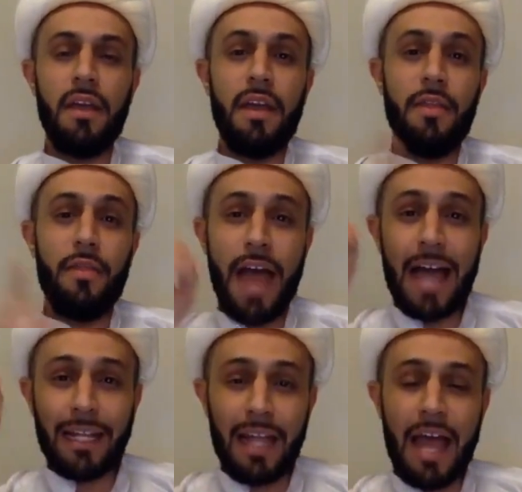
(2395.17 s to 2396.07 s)
In
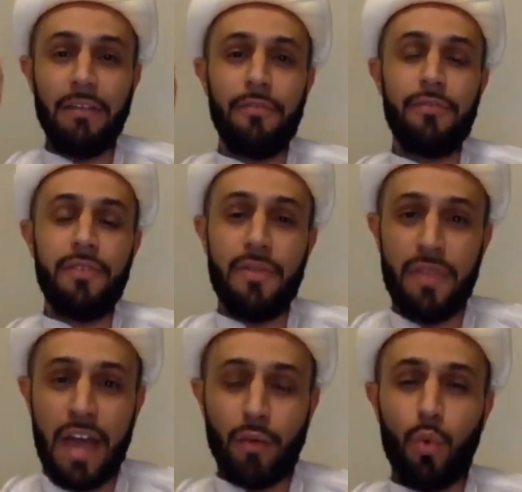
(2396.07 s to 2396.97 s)
that life, in
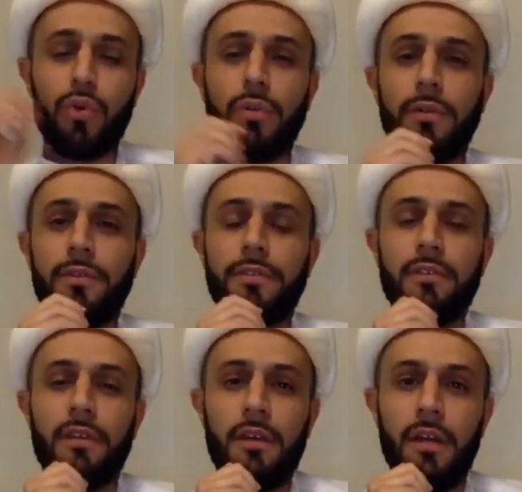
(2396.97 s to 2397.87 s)
that world,
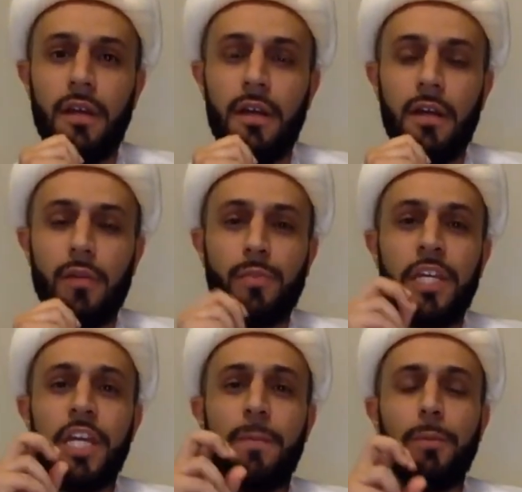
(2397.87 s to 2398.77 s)

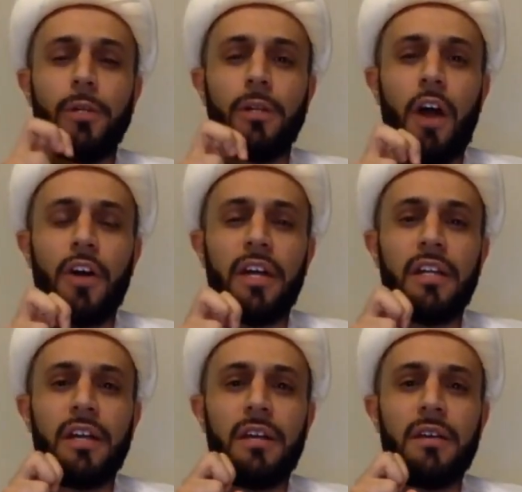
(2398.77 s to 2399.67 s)
people are
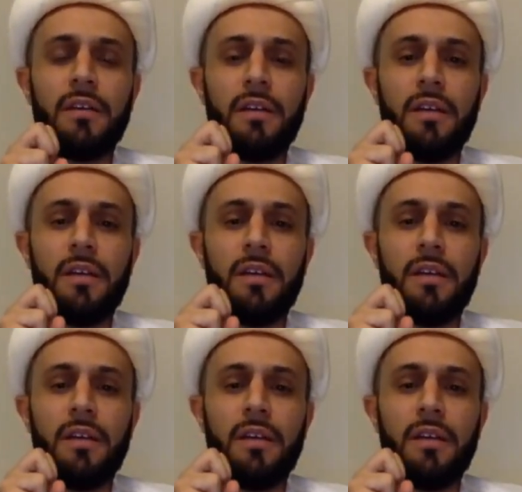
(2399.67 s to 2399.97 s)
gonna,